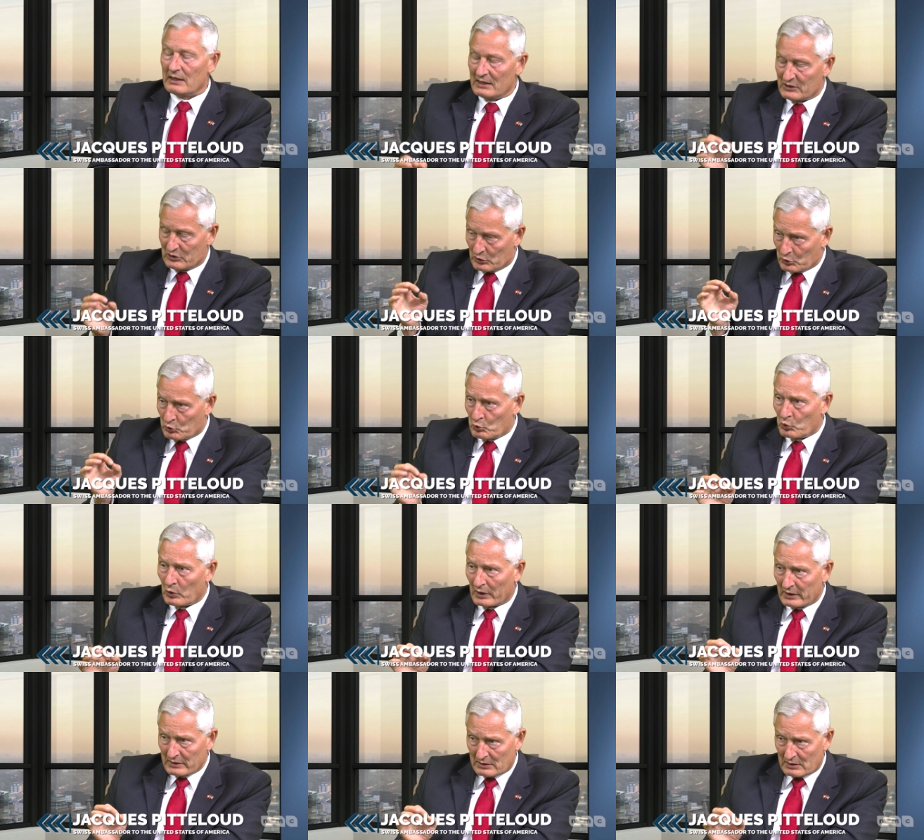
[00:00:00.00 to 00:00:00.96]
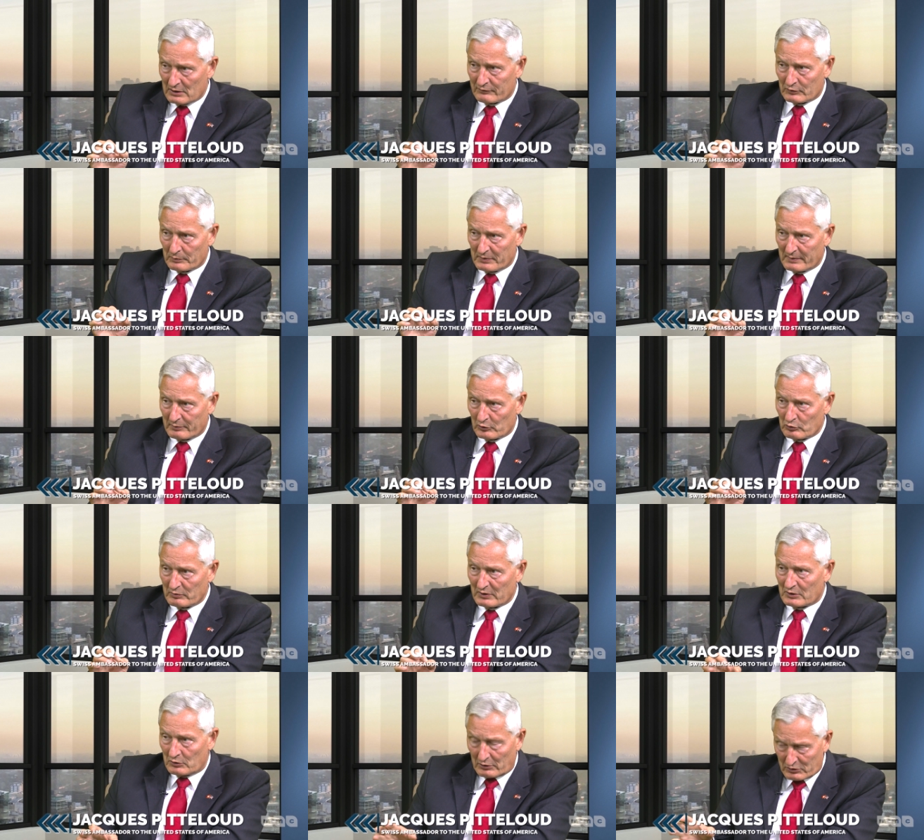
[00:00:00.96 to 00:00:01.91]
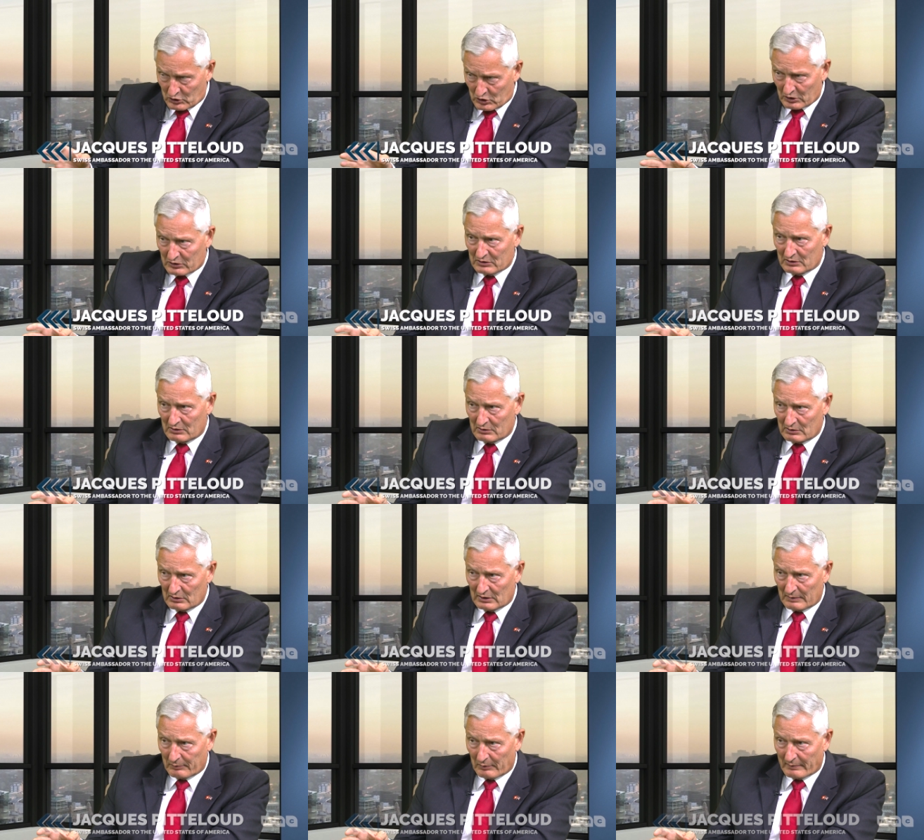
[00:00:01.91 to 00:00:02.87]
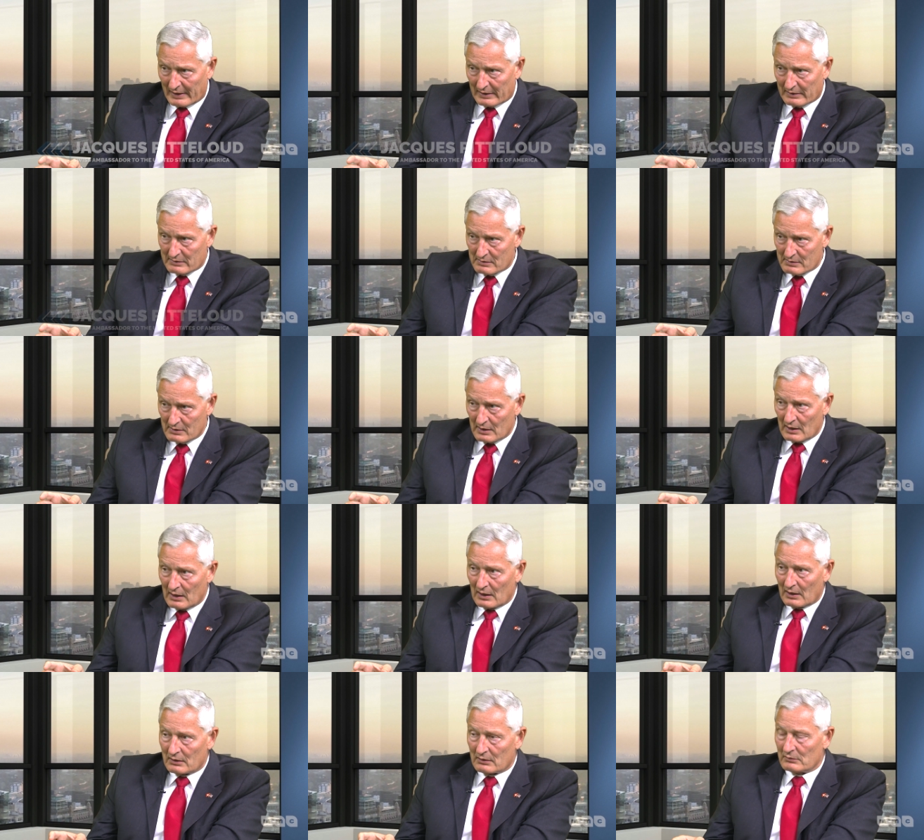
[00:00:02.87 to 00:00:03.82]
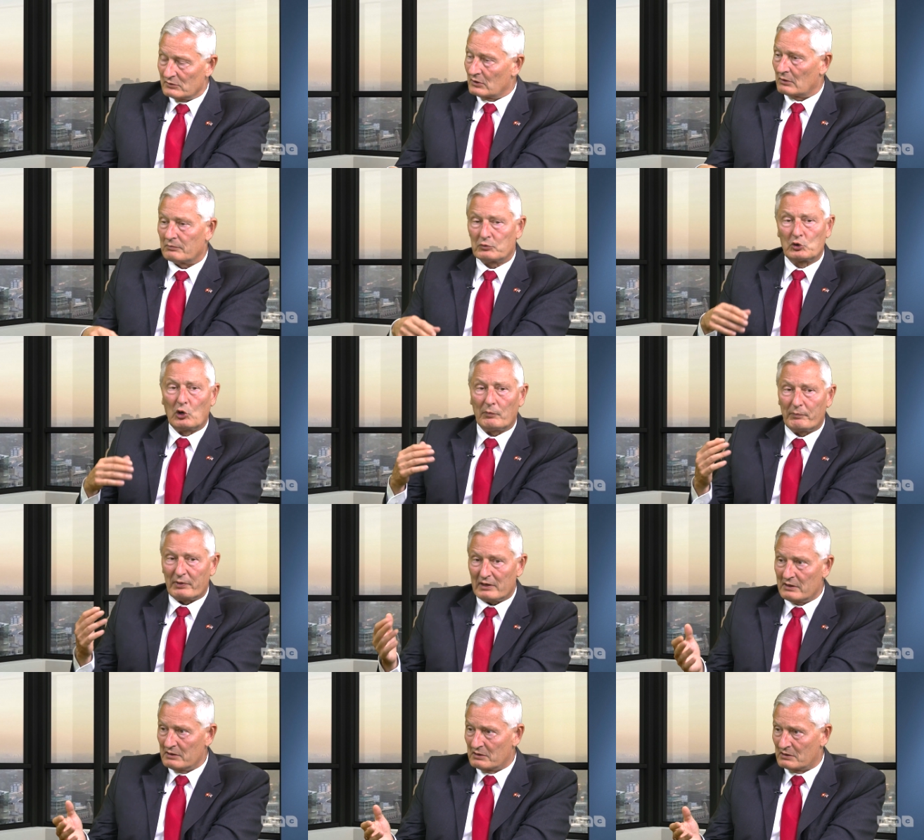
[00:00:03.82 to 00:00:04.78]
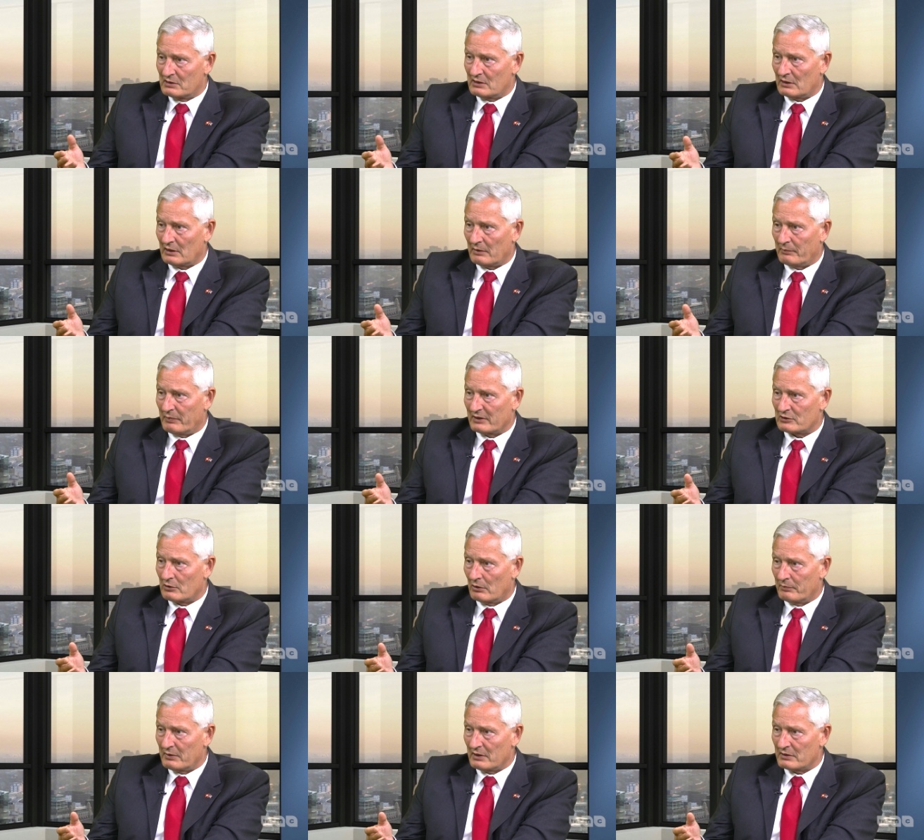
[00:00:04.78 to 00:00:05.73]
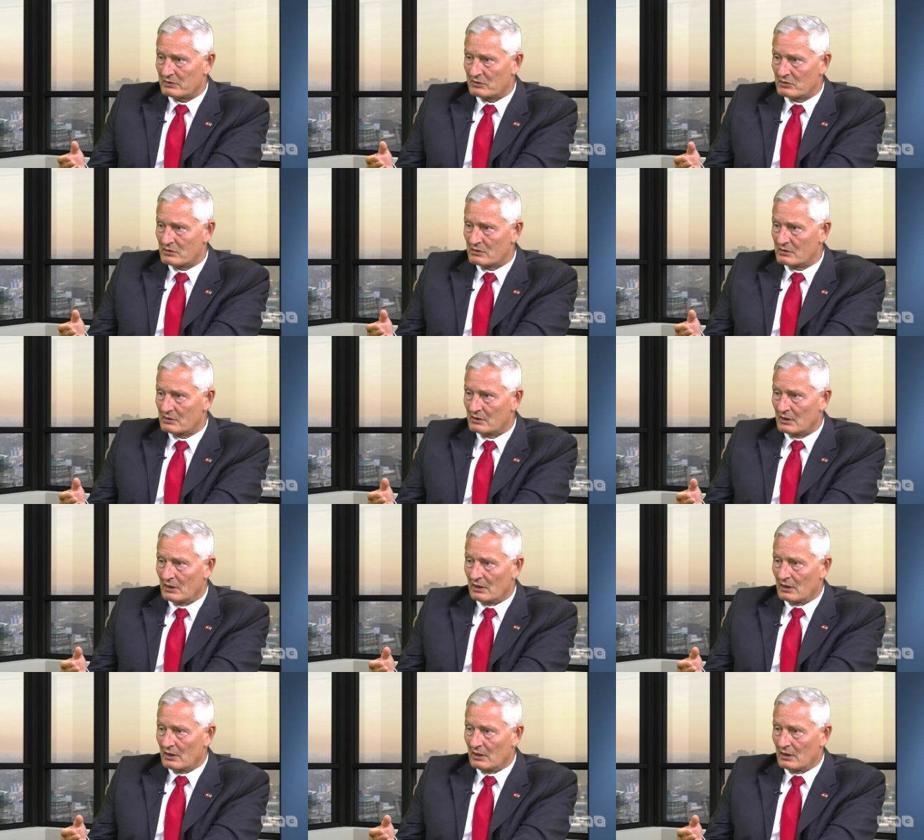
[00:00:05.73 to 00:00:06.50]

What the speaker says: is the quality of the people you meet, not just the diplomats. You know, companies send the best lobbyists.